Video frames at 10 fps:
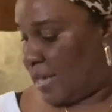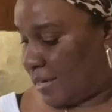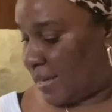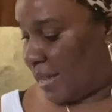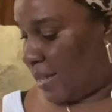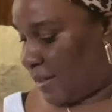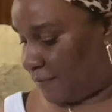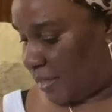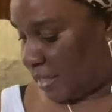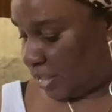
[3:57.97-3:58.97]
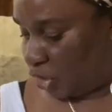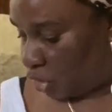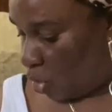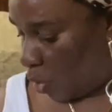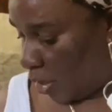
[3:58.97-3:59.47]
and I have a
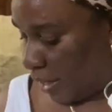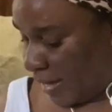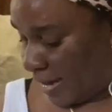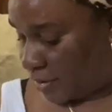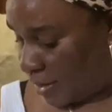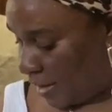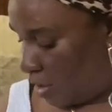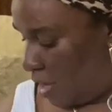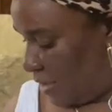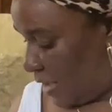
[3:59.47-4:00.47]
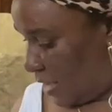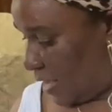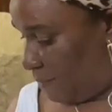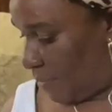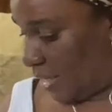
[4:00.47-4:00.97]
shower liner. I
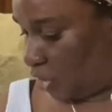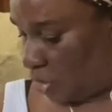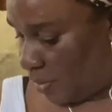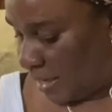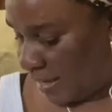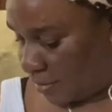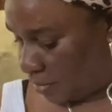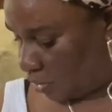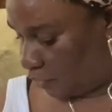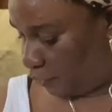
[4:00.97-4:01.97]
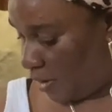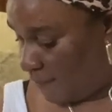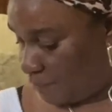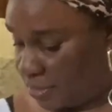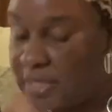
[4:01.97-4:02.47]
get my shower liners
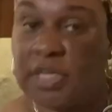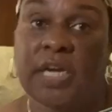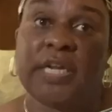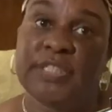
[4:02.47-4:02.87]
from the Dollar